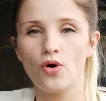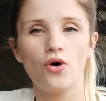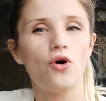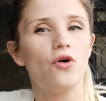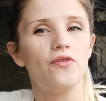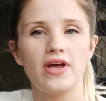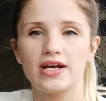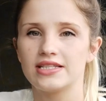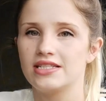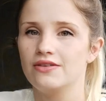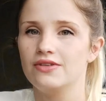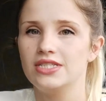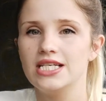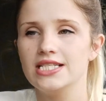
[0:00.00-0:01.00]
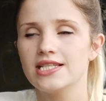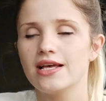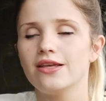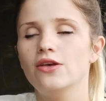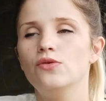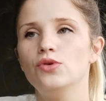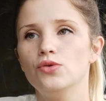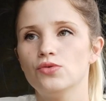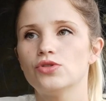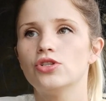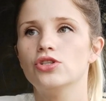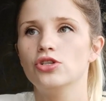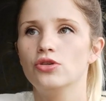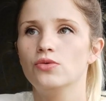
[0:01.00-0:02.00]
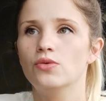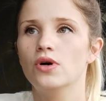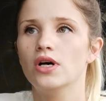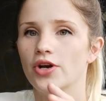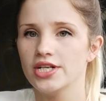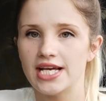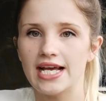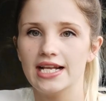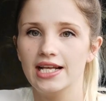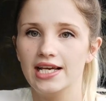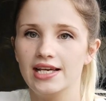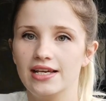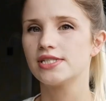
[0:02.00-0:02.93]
all the activities that you used to do on a daily.